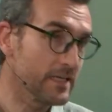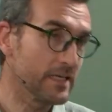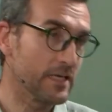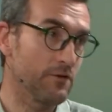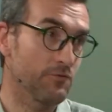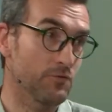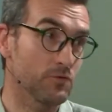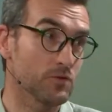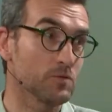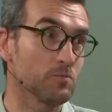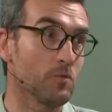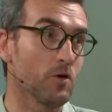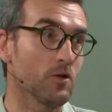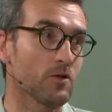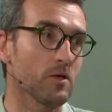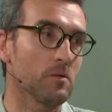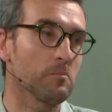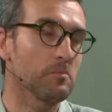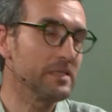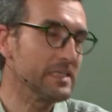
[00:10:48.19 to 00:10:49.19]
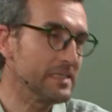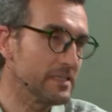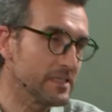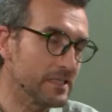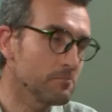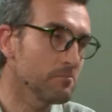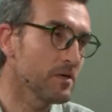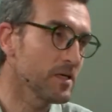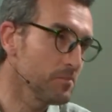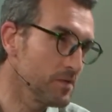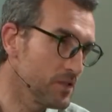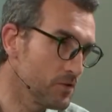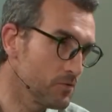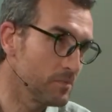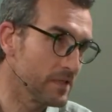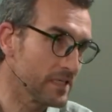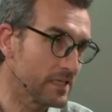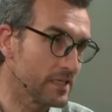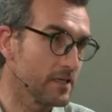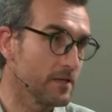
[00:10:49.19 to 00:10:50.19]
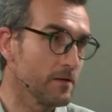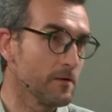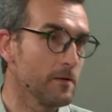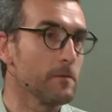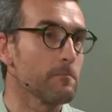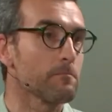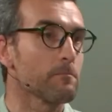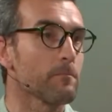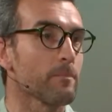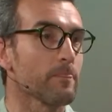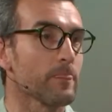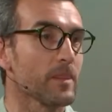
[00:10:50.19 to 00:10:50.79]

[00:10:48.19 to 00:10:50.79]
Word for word: If you're a small company, it might be too big. Mm -hmm.